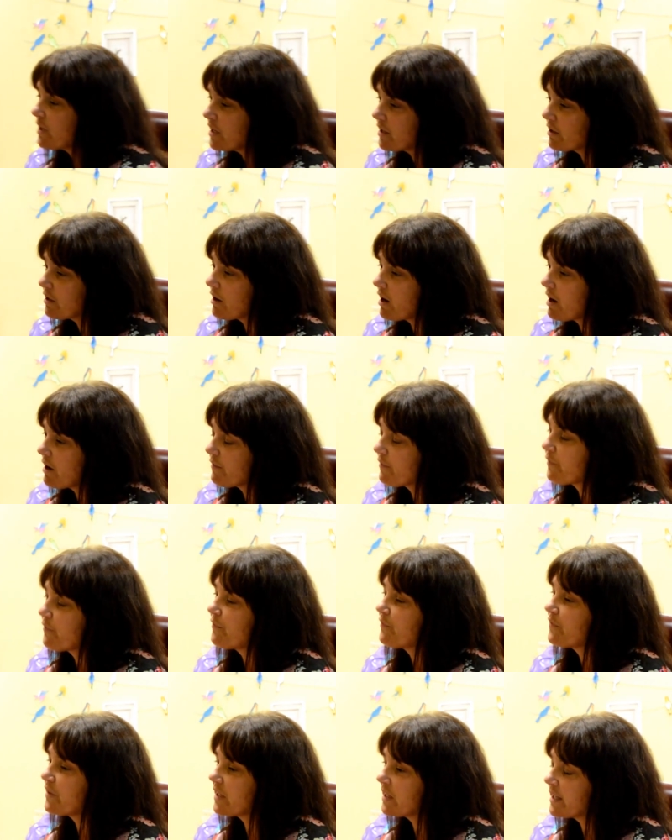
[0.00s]
fear of
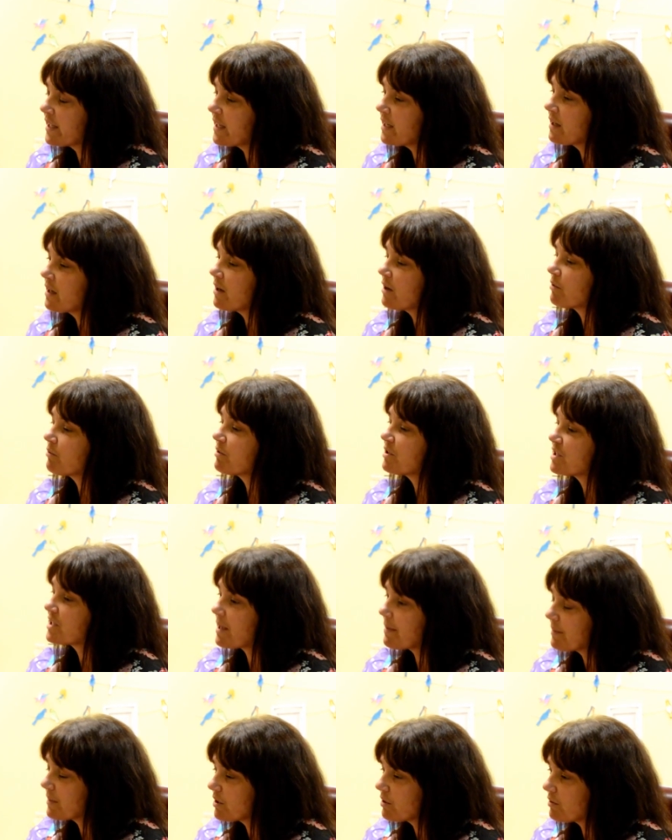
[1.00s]
filling
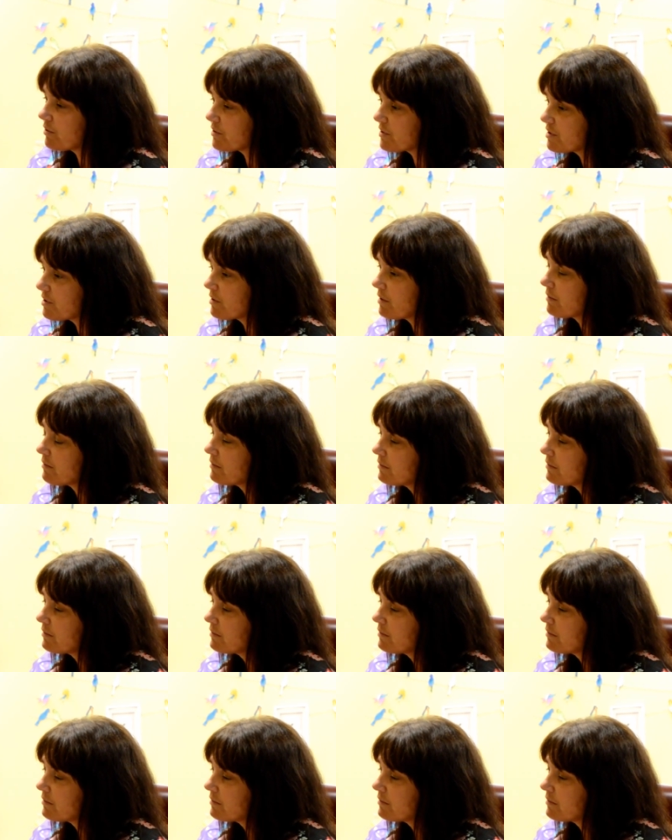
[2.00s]
receptacles.